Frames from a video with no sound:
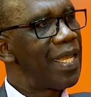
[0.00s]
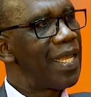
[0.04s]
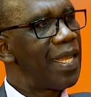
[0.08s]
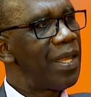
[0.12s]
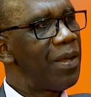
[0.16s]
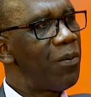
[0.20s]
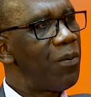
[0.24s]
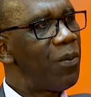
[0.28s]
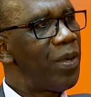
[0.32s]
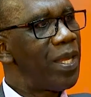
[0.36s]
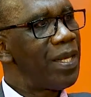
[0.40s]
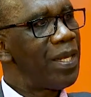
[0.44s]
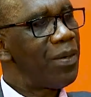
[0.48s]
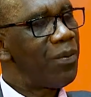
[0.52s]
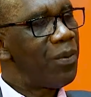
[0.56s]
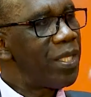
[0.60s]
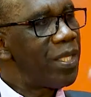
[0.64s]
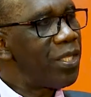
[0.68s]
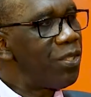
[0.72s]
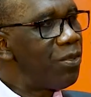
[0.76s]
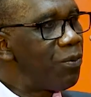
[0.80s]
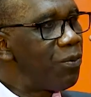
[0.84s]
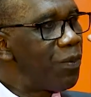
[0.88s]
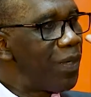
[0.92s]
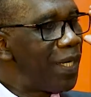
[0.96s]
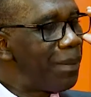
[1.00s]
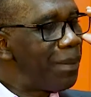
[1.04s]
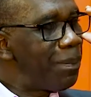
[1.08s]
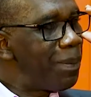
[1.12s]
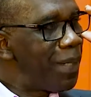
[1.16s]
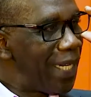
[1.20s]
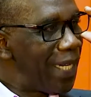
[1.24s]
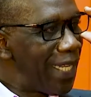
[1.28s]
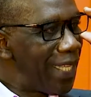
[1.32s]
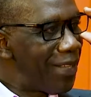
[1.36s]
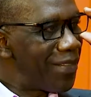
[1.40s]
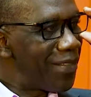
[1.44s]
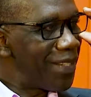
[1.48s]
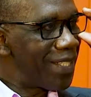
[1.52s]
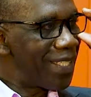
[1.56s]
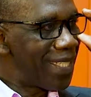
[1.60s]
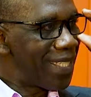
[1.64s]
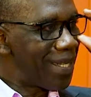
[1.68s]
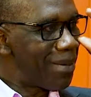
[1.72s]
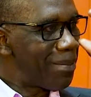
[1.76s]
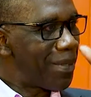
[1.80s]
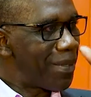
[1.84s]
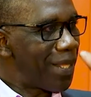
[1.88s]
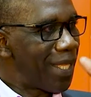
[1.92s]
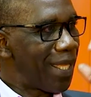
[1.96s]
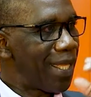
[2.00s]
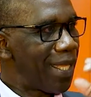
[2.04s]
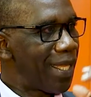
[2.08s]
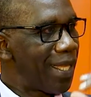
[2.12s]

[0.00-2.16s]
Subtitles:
When you really believe in something,